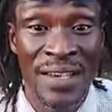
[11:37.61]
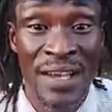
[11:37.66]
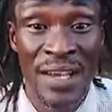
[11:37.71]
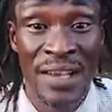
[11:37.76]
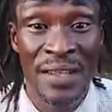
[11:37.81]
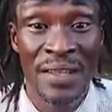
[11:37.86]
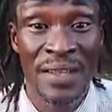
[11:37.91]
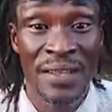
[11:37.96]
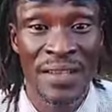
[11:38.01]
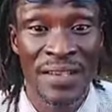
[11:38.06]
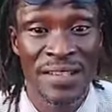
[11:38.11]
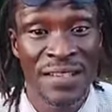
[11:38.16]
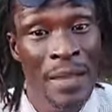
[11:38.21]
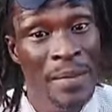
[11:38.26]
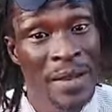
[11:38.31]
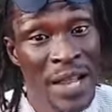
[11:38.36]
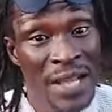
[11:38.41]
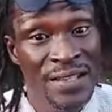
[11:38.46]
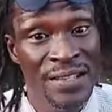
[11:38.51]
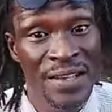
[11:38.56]
in
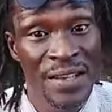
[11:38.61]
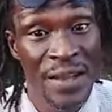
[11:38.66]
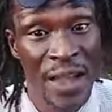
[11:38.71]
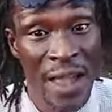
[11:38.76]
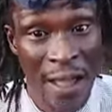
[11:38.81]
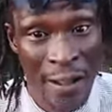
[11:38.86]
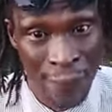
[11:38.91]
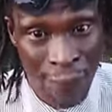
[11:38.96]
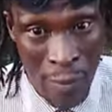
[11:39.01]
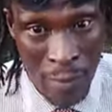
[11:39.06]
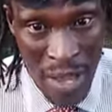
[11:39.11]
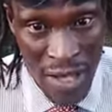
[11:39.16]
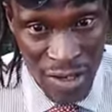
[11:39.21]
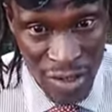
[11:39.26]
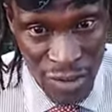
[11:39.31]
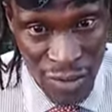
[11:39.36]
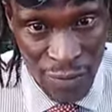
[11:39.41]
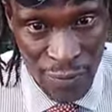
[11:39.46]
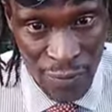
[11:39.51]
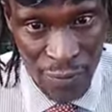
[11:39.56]
disseminating information.